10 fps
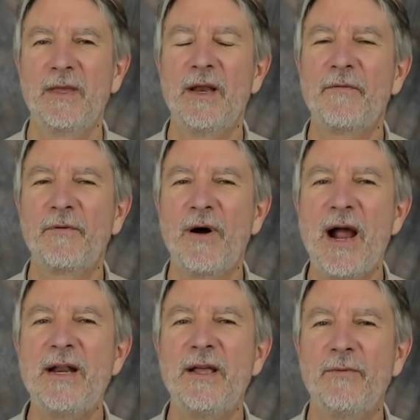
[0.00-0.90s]
in a
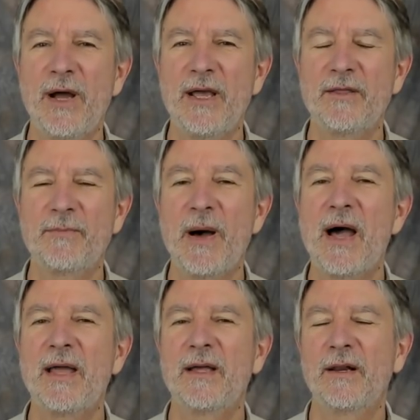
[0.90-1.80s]
variety of ways,
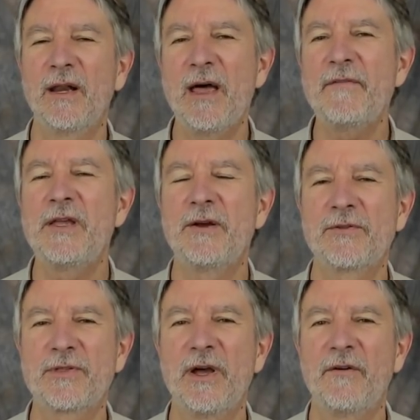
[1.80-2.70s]
by loving
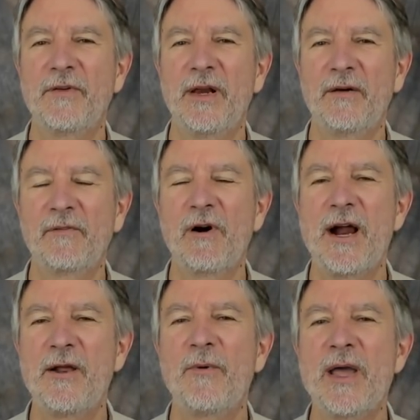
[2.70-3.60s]
yourself in a
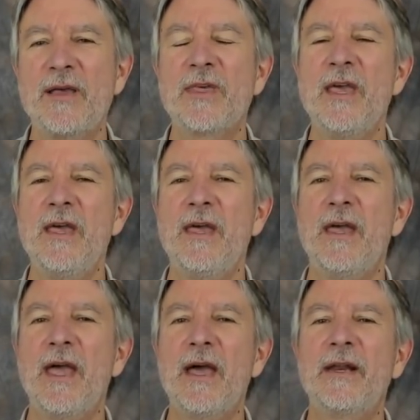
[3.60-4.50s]
variety of ways.
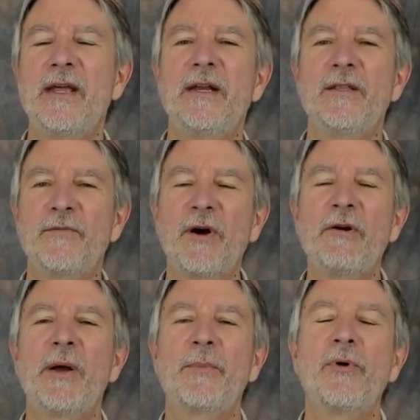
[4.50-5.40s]
And it is
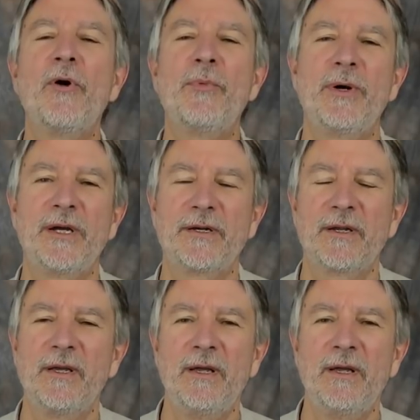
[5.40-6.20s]
very appropriate